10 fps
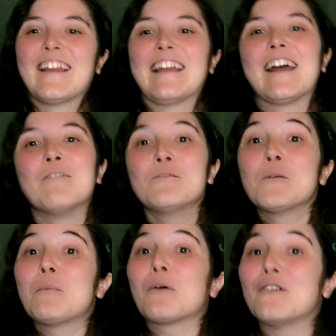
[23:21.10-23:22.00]
and I'm
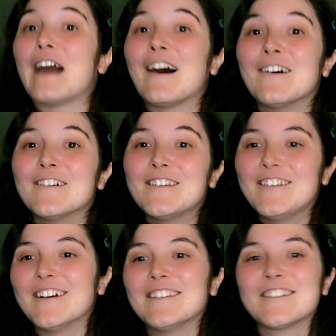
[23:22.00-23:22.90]
the proud
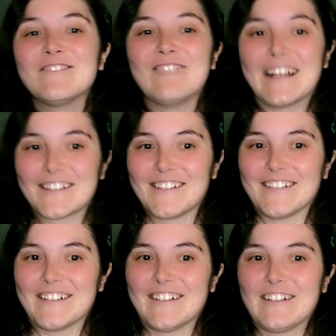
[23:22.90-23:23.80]
dungeon
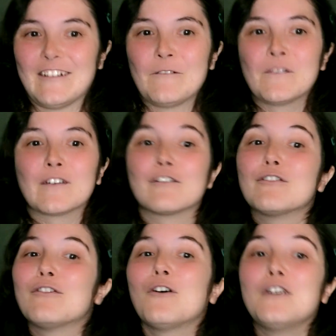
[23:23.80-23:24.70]
master of a
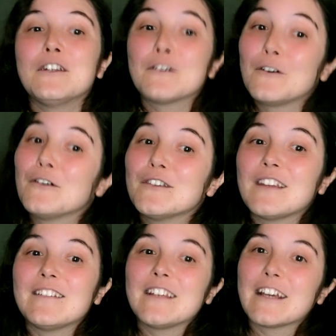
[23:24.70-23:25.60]
4-year-old
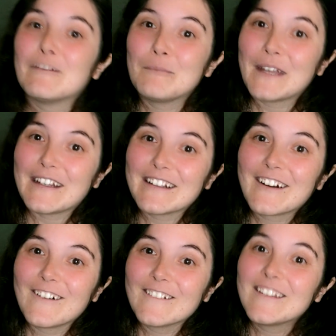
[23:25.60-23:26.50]
D&D campaign
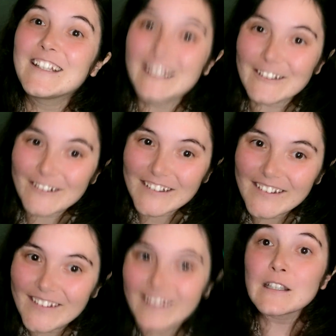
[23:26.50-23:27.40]
called The Kindred,
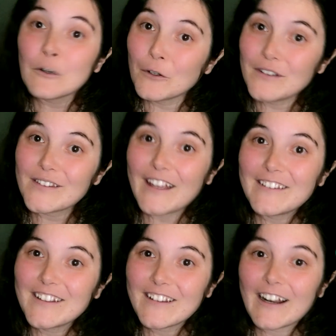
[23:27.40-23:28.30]
on a
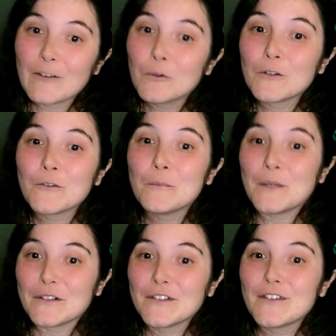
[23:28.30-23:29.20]
setting that I world
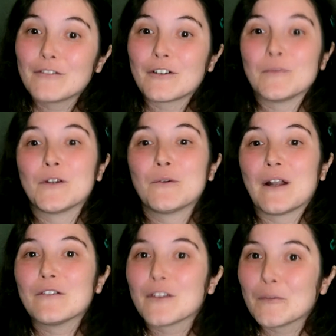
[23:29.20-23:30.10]
built from the
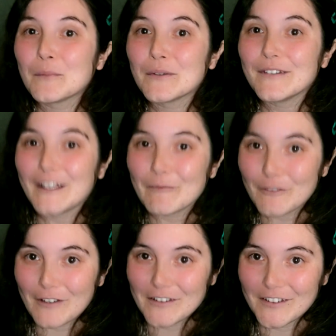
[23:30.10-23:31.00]
ground up named
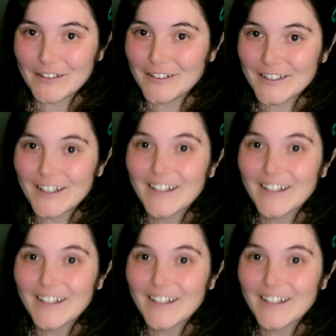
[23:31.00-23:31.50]
Vestige.